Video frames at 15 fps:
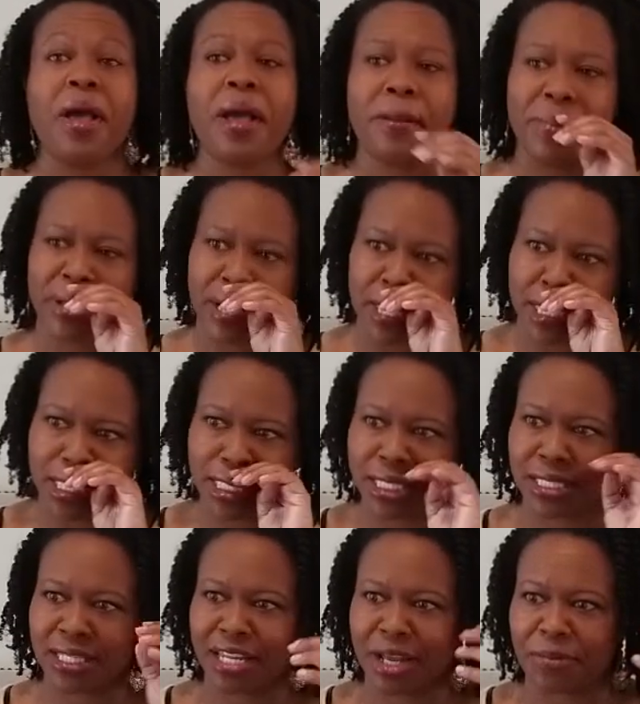because
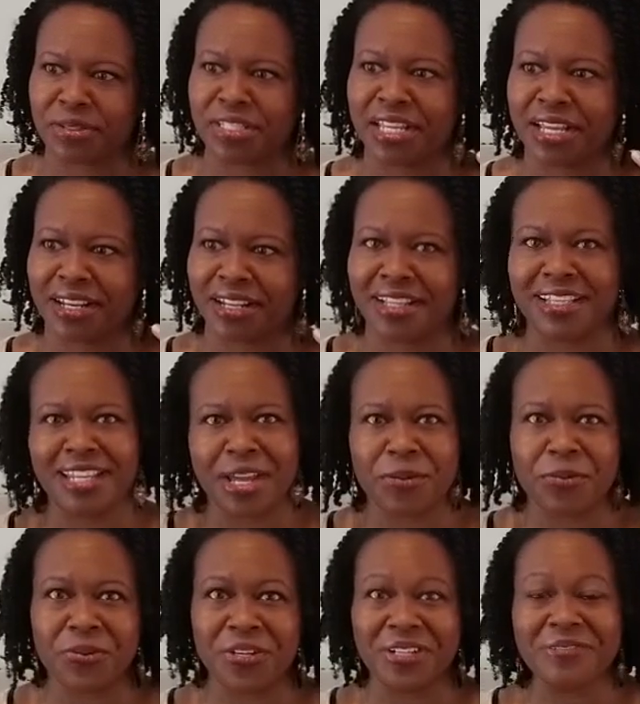today was technically day
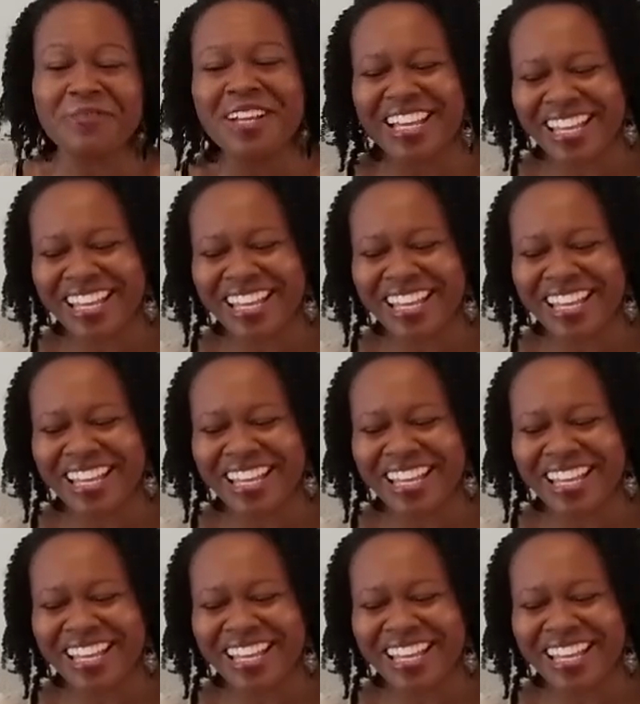1,